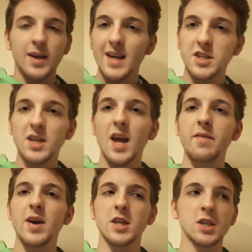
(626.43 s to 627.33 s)
Keston
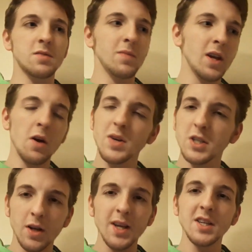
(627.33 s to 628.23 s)
Davies, you
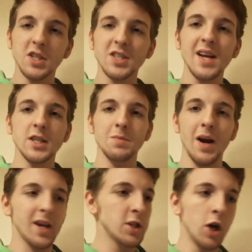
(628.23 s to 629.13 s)
know, he's a
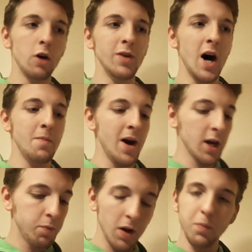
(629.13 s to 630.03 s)
centre-back. He's not a
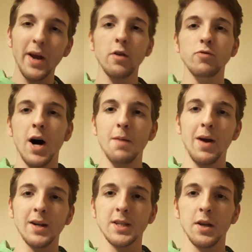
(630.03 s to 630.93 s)
right-back, but he played at
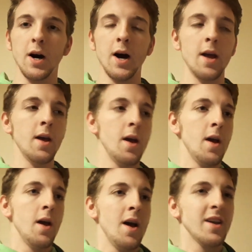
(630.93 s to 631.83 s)
right-back tonight.
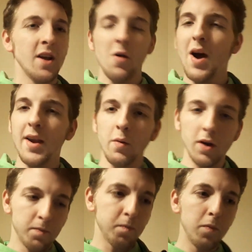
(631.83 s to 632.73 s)
You know, and they
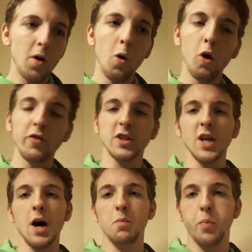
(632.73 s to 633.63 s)
were all the
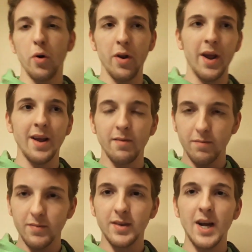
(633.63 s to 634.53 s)
time pulling
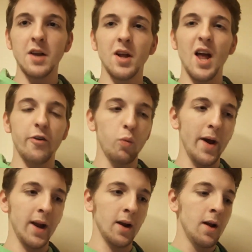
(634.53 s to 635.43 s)
it down the left
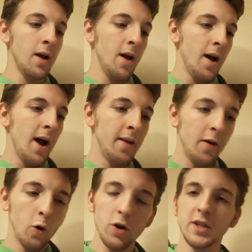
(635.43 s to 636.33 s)
wing, and
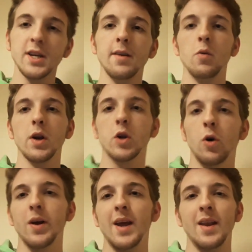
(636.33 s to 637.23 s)
all the time they were
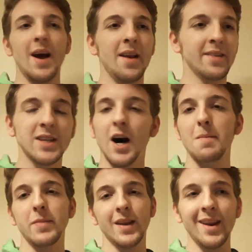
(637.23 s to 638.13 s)
cutting in. And
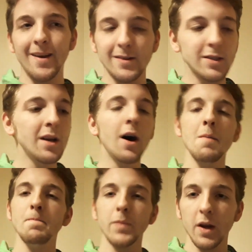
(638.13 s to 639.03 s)
they did it
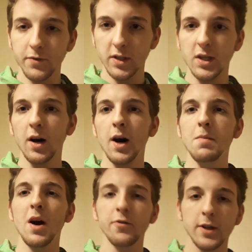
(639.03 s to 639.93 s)
time after
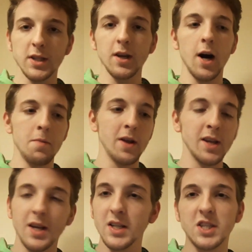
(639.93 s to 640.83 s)
time after time. And
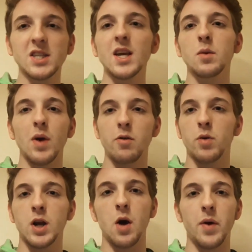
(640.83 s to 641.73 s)
you could see where it
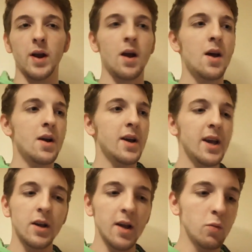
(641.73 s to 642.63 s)
was going.
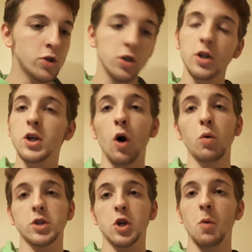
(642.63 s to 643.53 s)
The goal
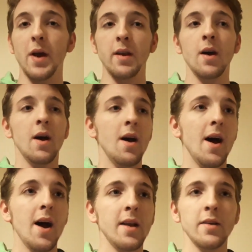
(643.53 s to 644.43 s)
was coming,
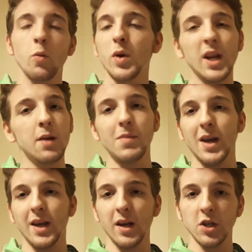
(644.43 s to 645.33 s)
and we didn't
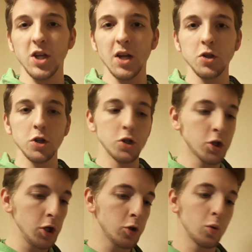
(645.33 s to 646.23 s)
make any changes.
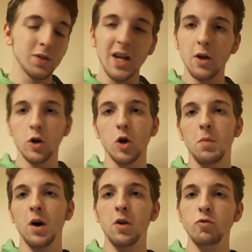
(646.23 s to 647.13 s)
Tootle didn't
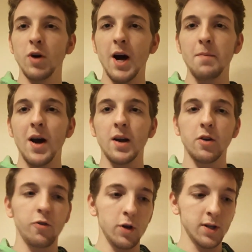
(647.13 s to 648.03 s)
come on at
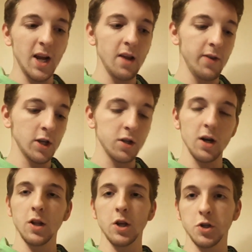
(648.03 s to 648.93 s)
right-back for Davies
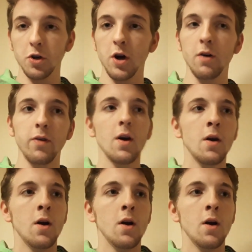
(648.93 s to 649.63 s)
like they should have.